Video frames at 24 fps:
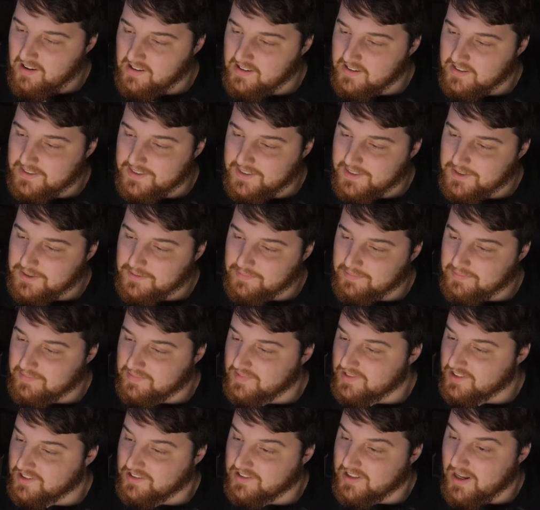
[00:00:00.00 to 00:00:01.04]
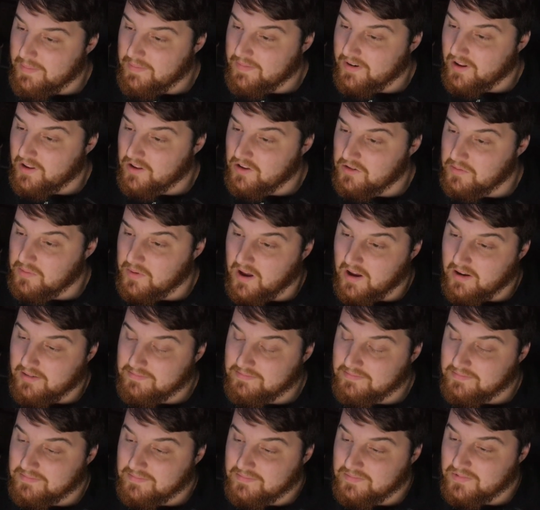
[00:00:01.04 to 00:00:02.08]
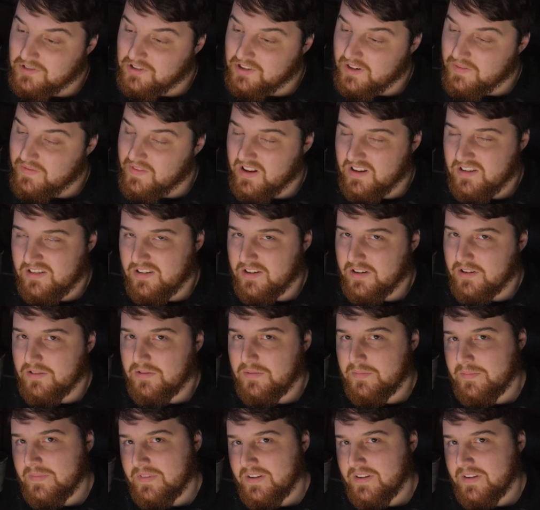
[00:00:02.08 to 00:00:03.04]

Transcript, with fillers: I don't know, just named it on the spot. We'll see if that sticks.